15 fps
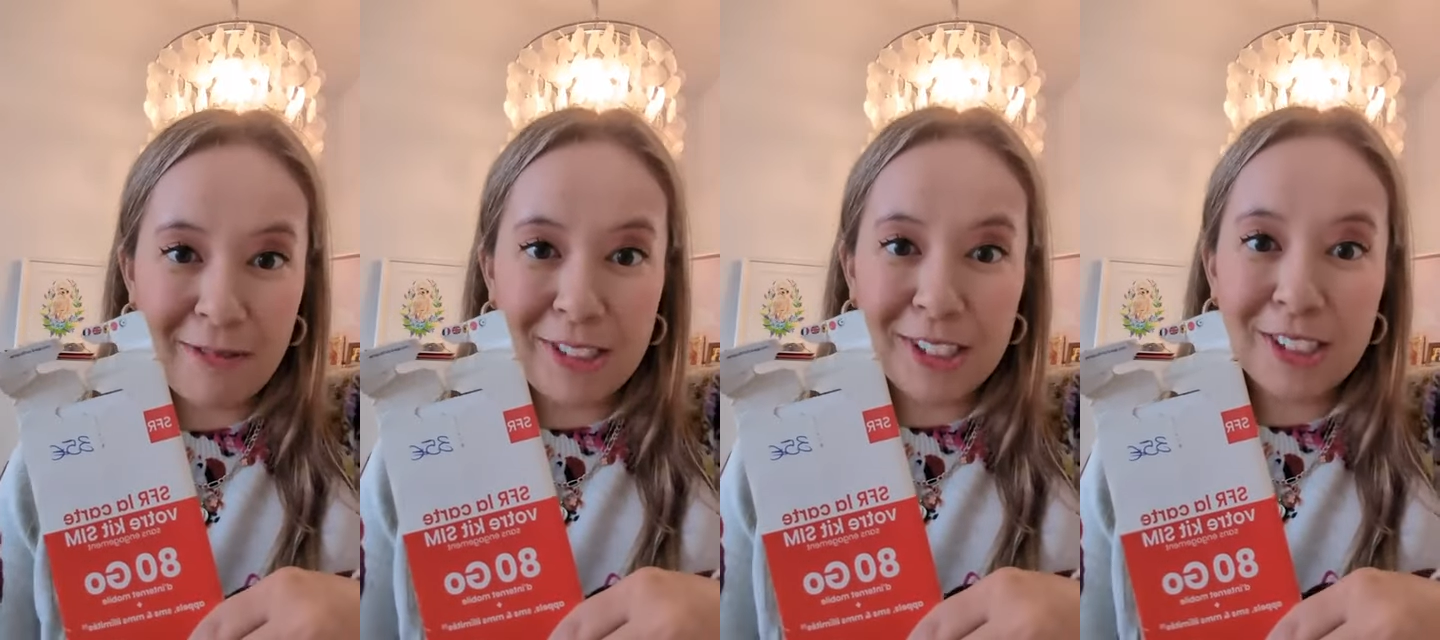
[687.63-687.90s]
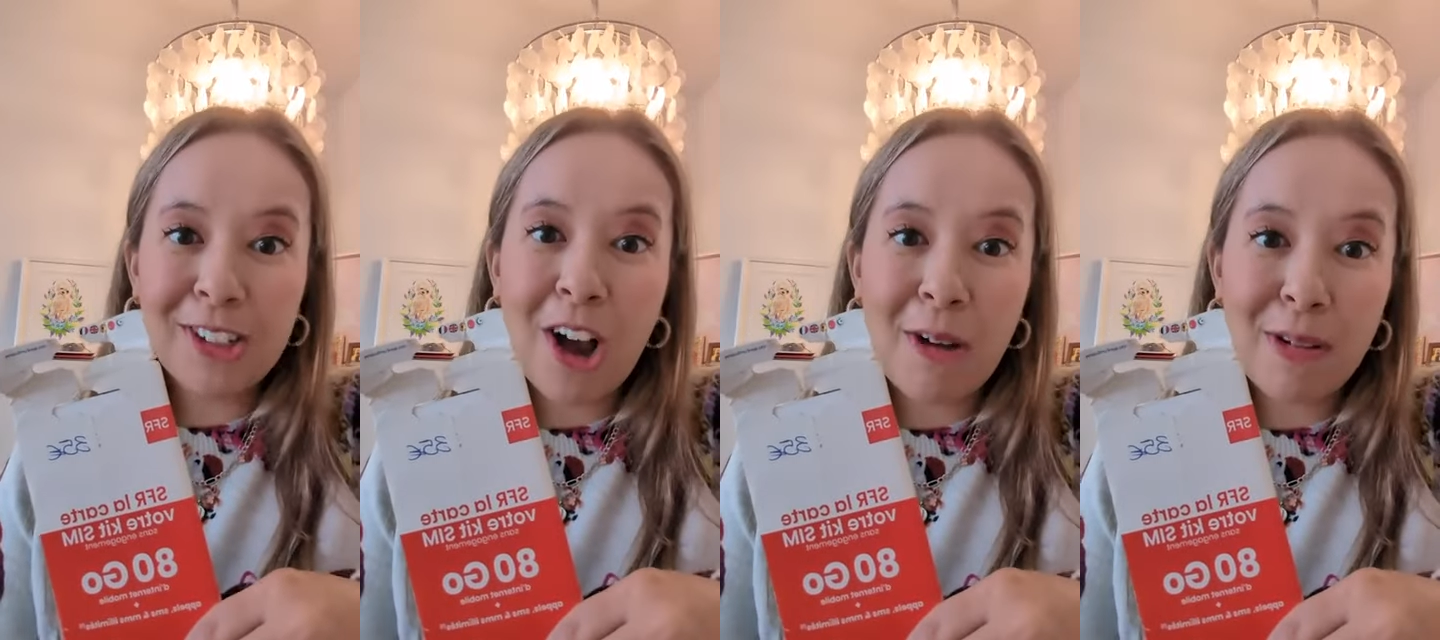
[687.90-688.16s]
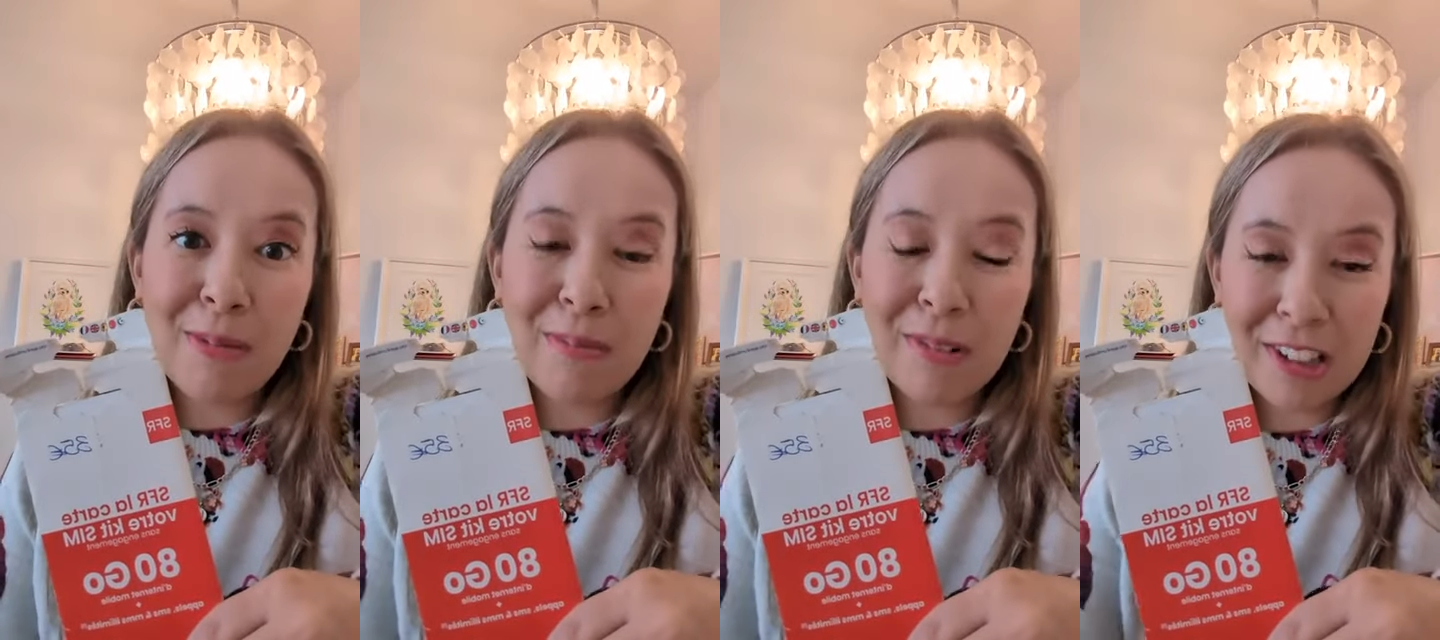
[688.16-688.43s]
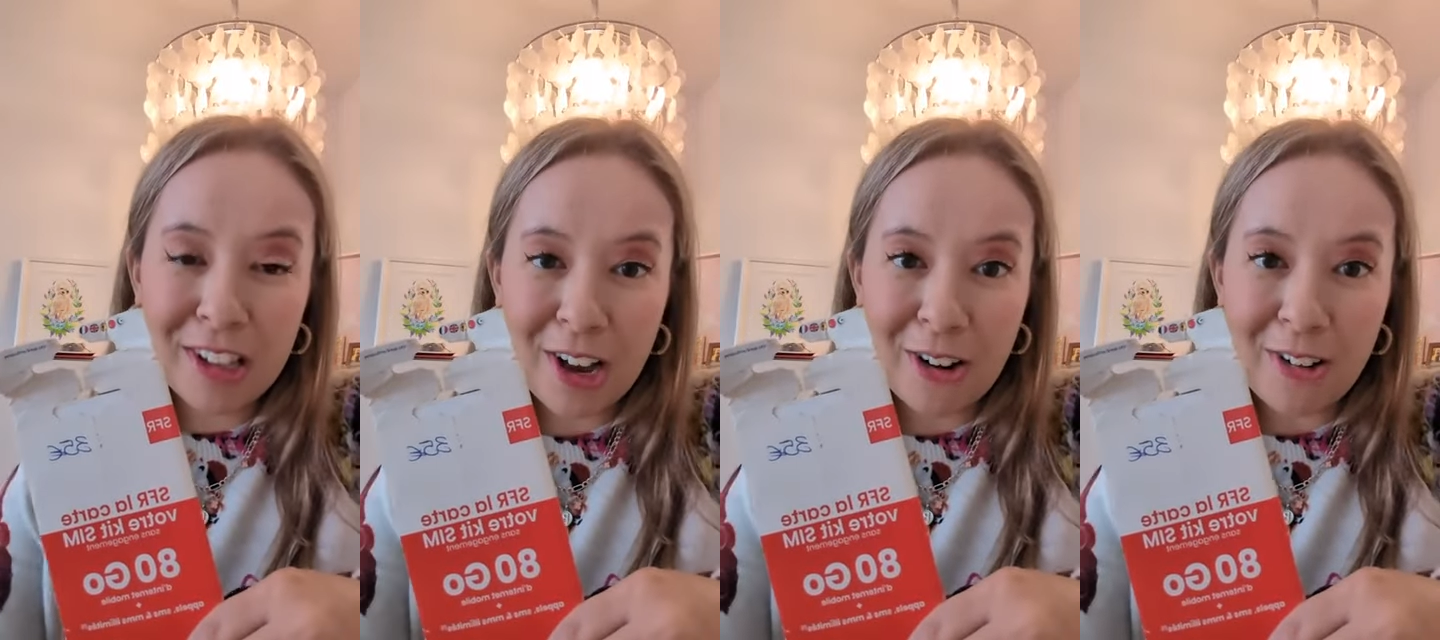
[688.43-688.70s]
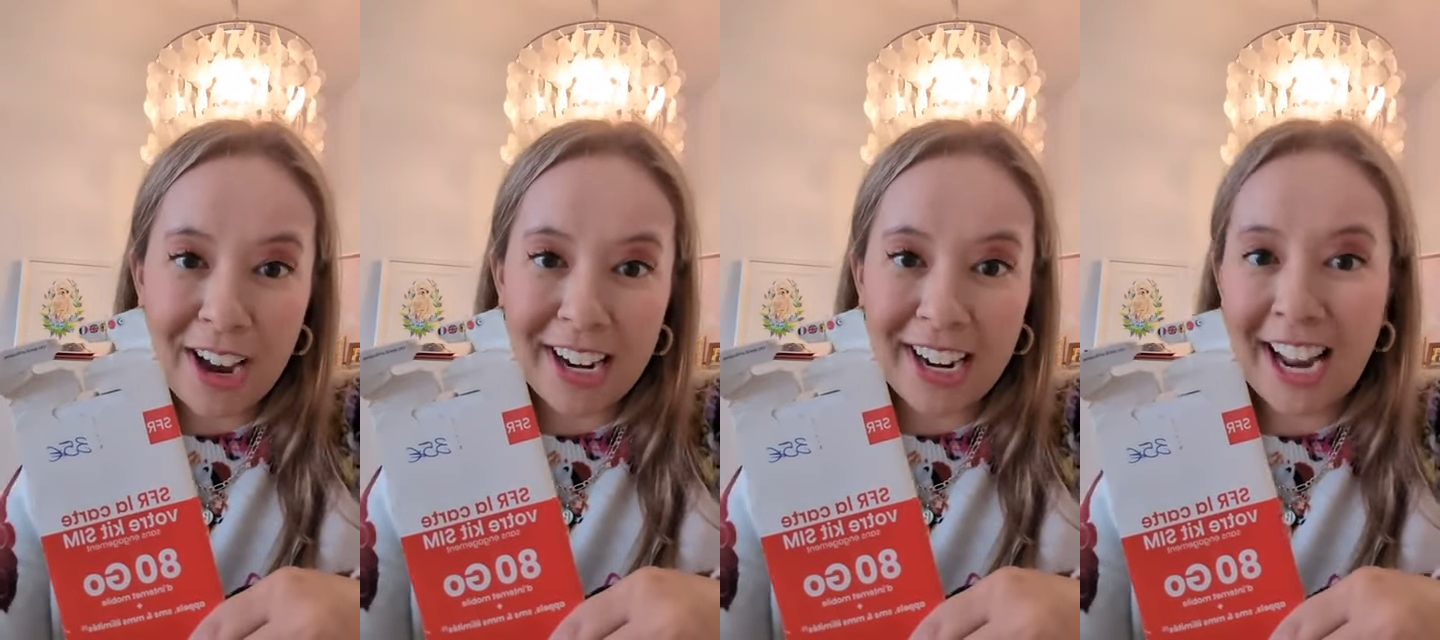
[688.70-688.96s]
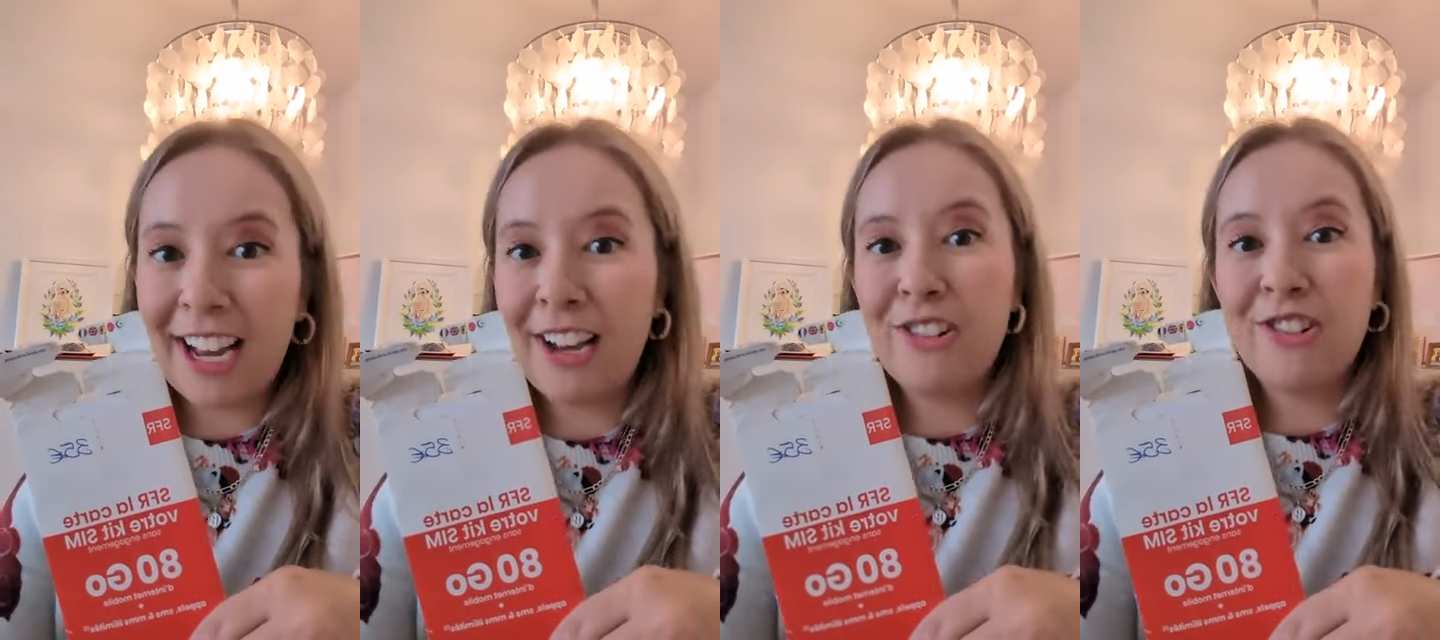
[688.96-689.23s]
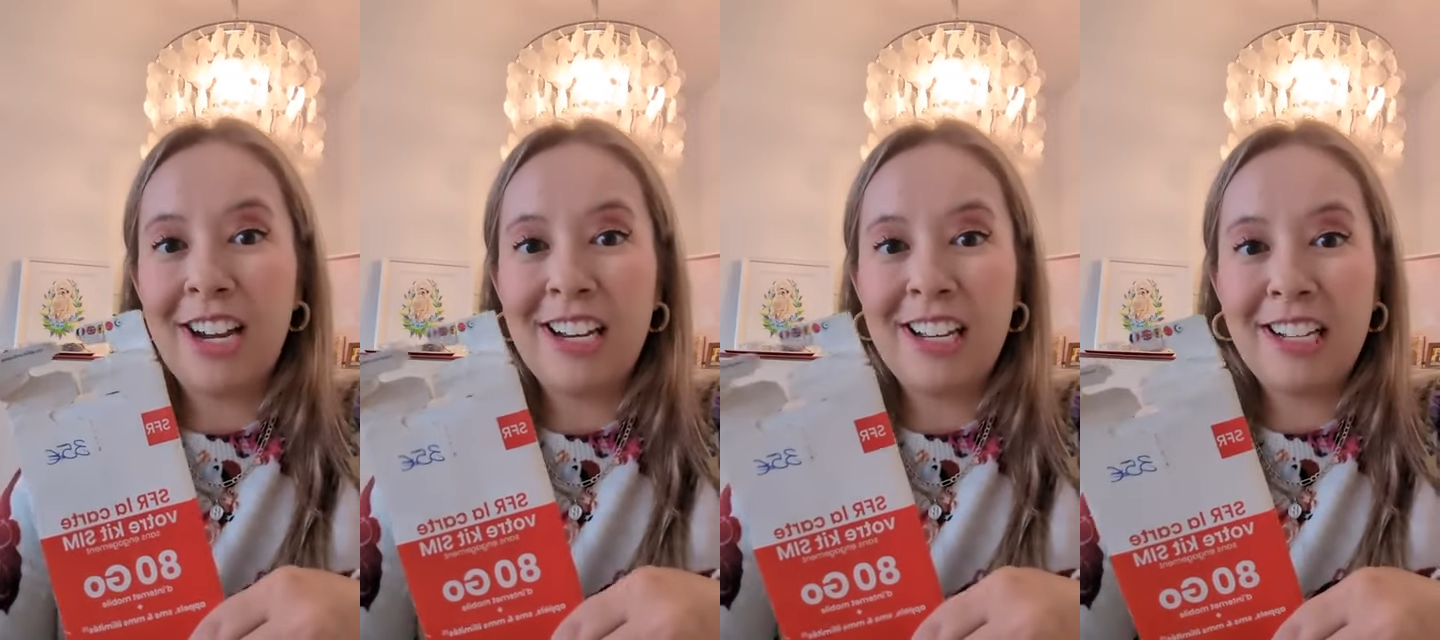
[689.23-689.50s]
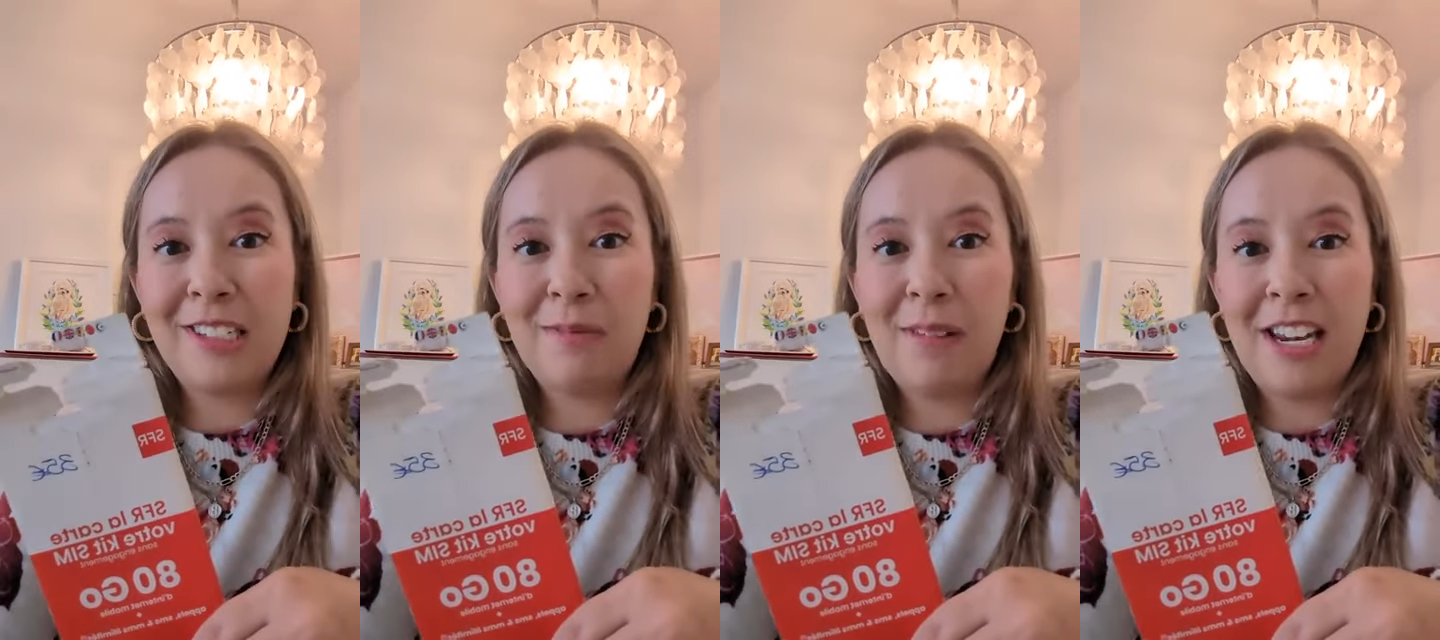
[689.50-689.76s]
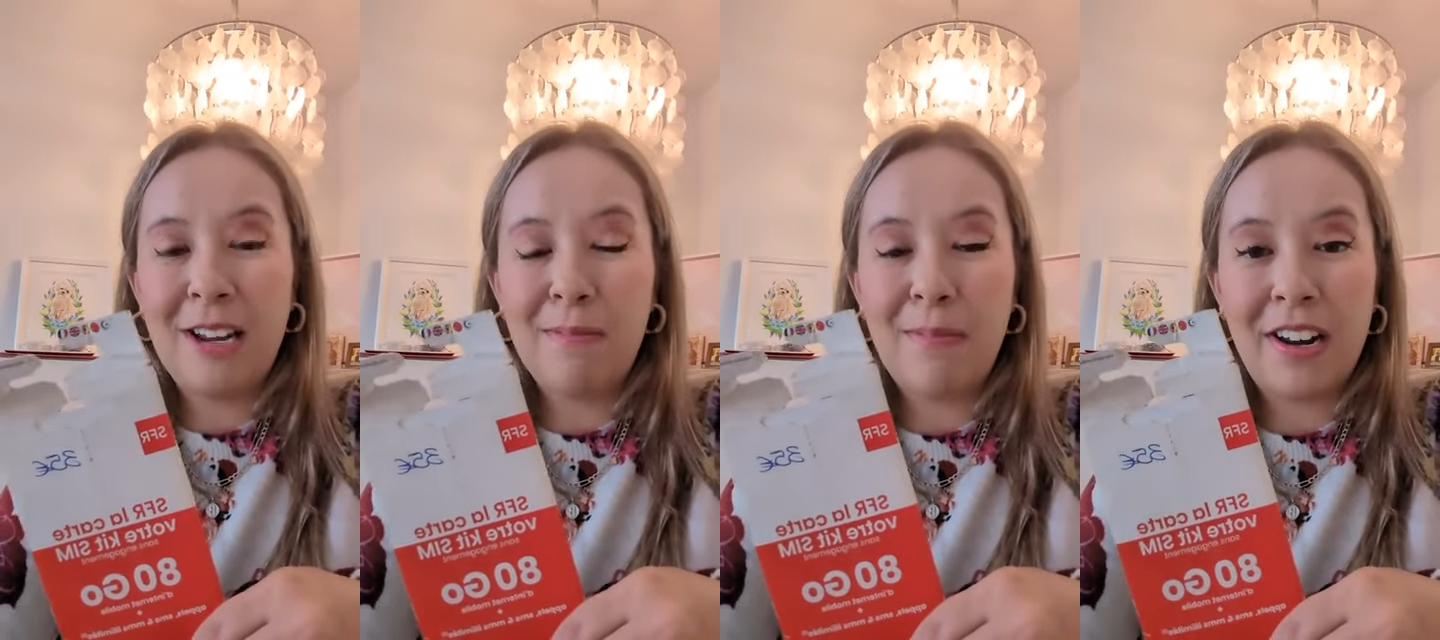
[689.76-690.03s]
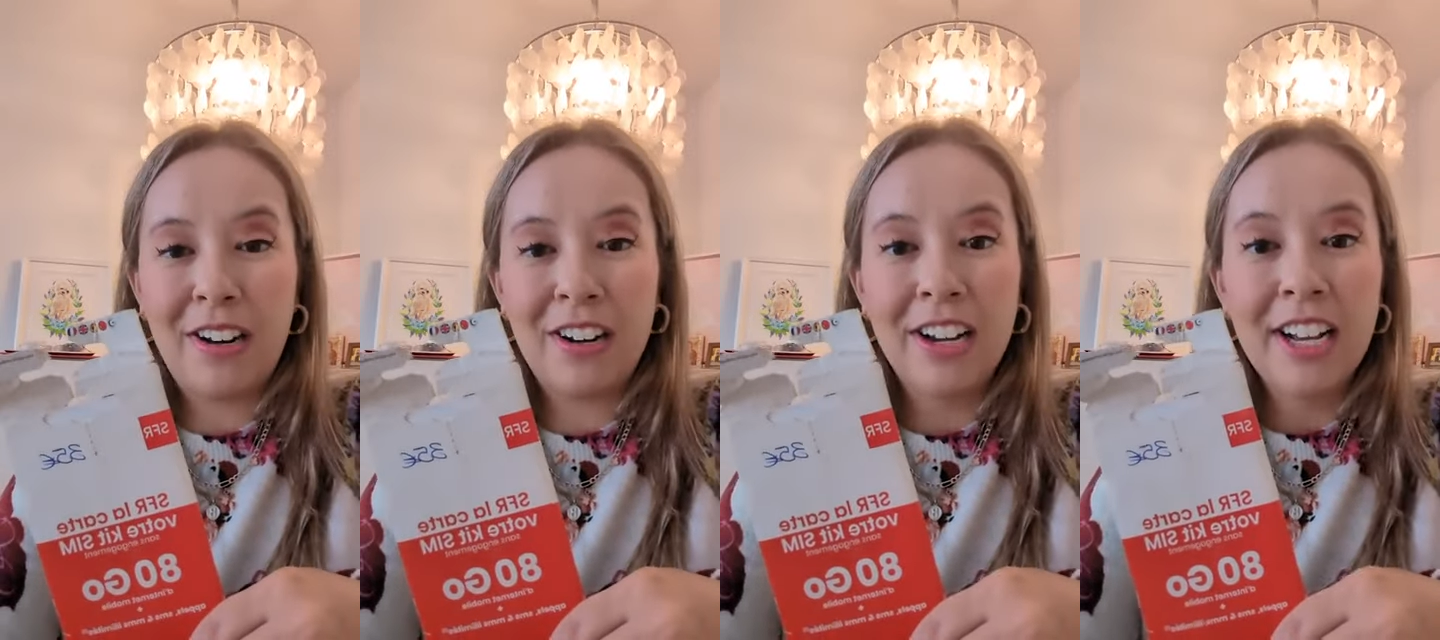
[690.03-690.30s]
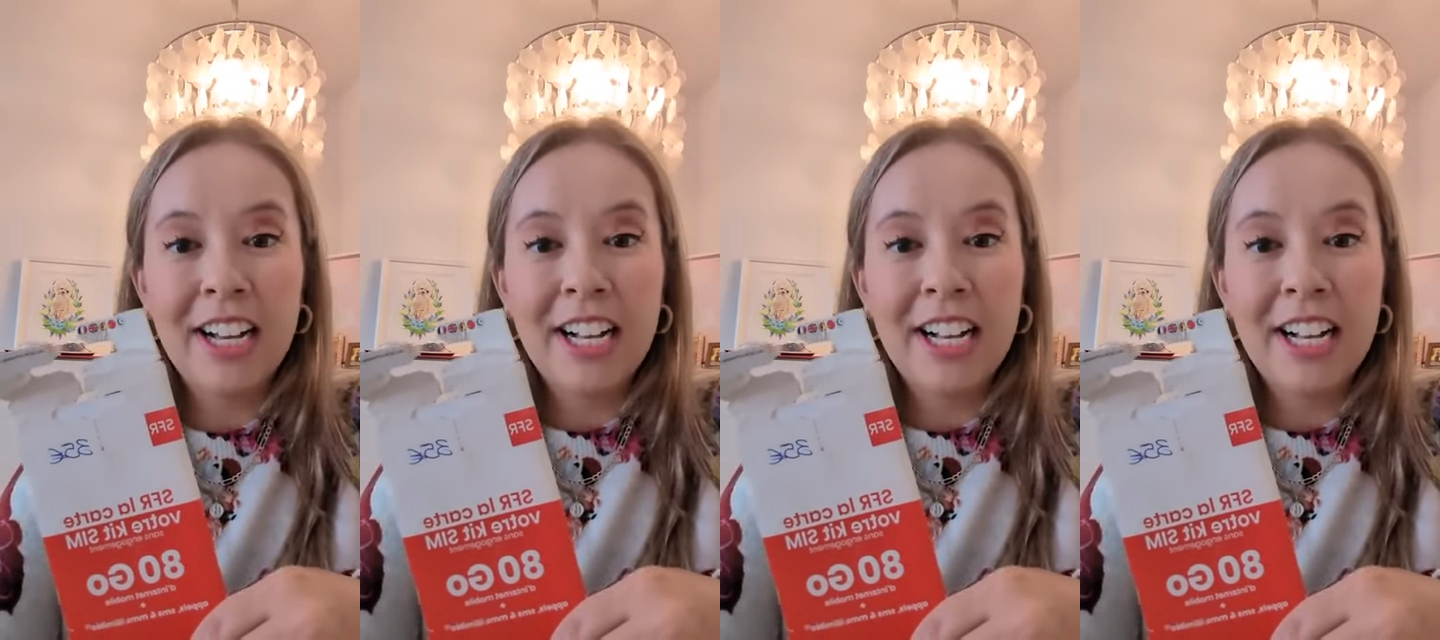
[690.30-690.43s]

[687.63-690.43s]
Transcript: just comment below and I can try to explain it better.